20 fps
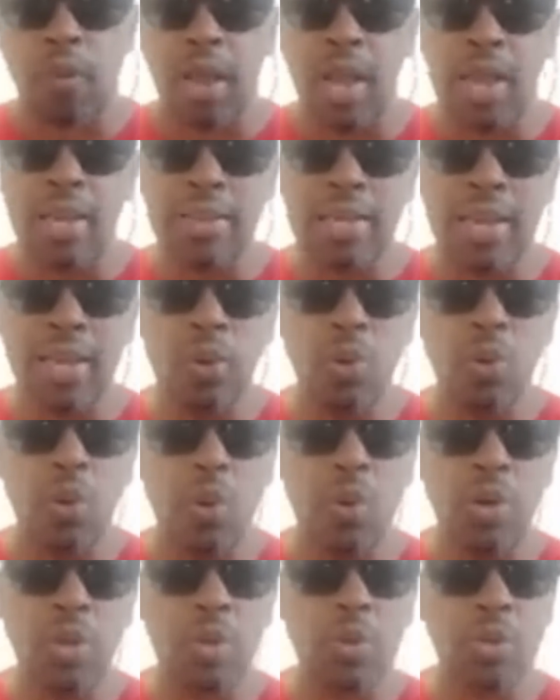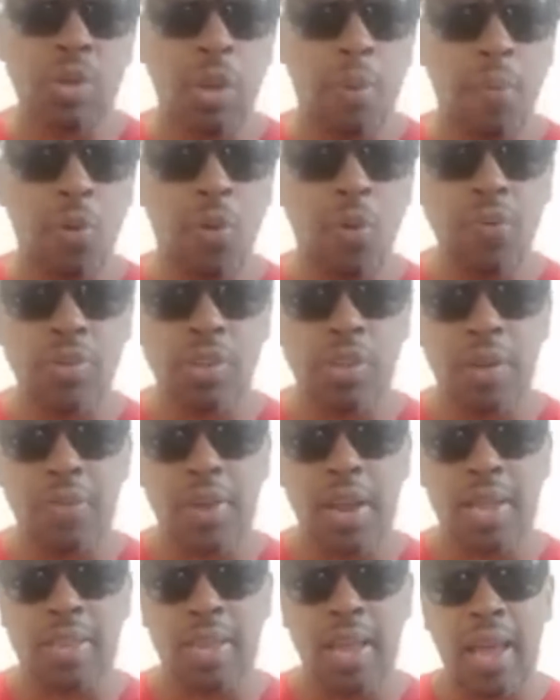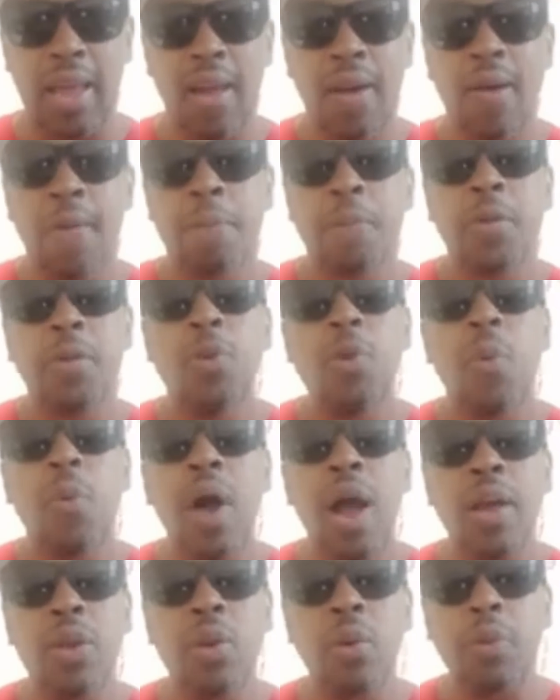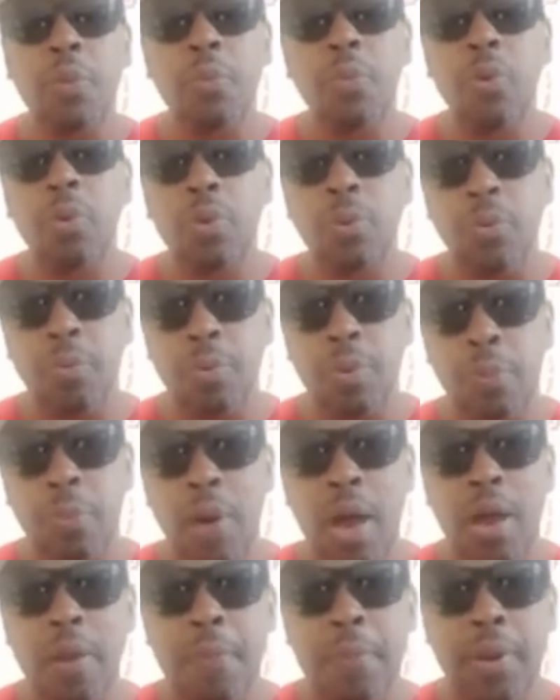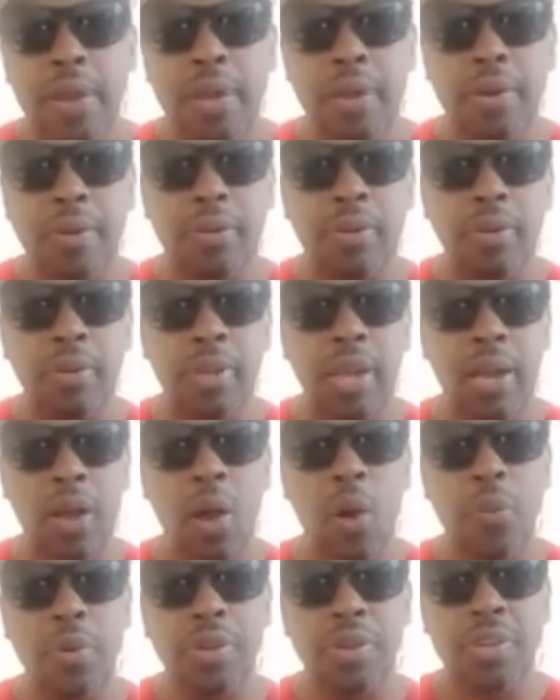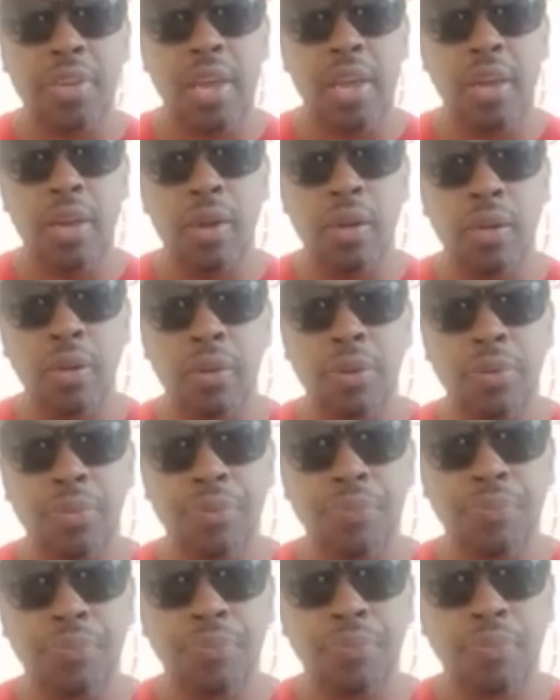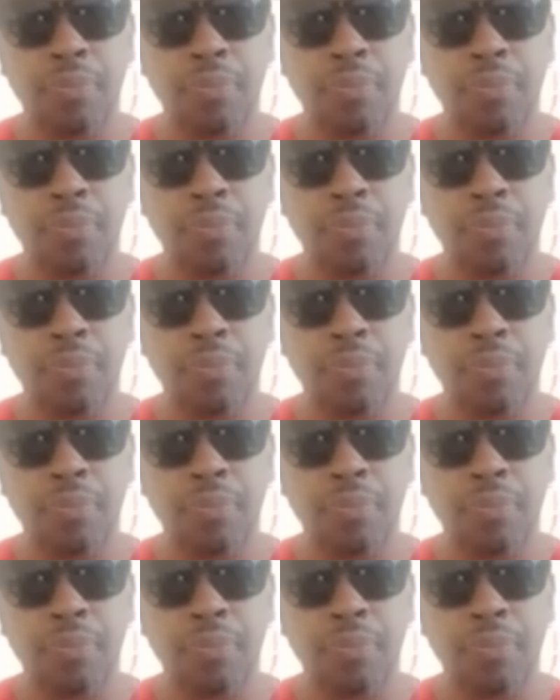and then you go and do some goofy stuff like that. But you know what? You know the, you know the, the problem be like I always say. Um,